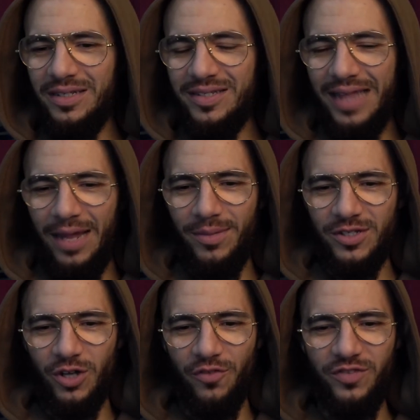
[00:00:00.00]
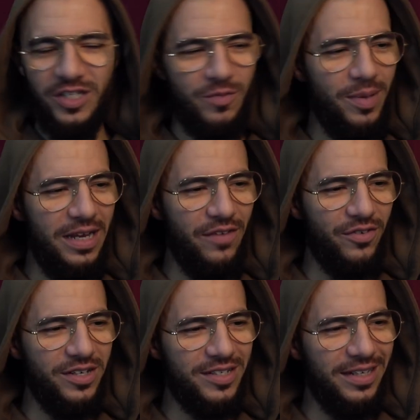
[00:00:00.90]
statements of
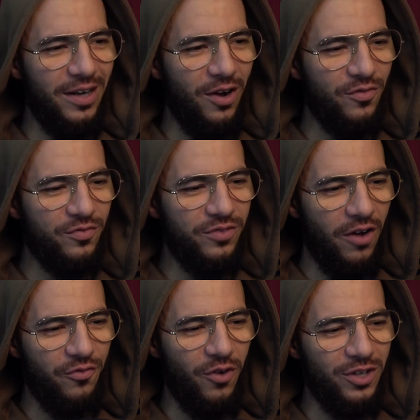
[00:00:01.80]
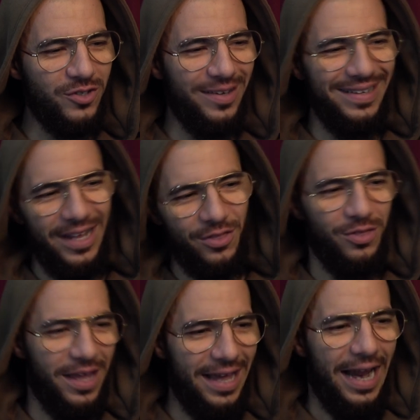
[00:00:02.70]
disbelievers and of falsehood, and they
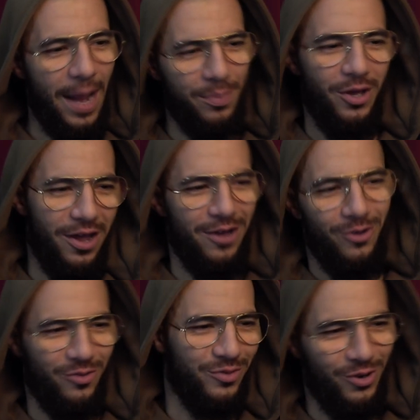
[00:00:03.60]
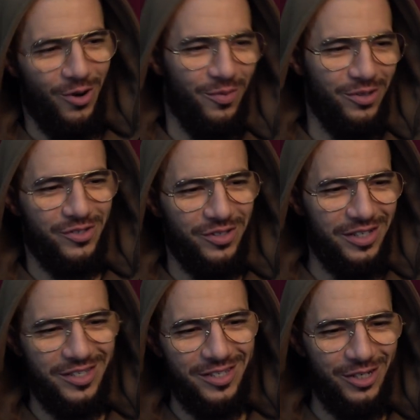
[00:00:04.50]
get happy. Hey, look,
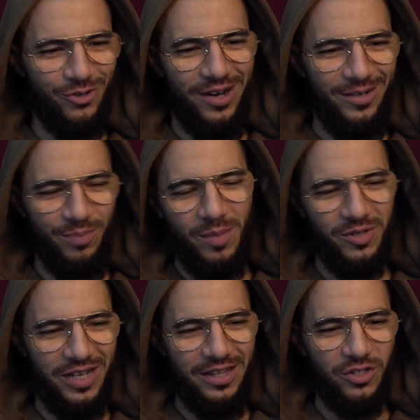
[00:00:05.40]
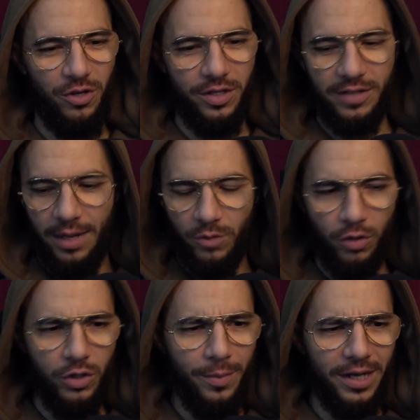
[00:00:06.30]
this is the trend. People say this all the time. No, you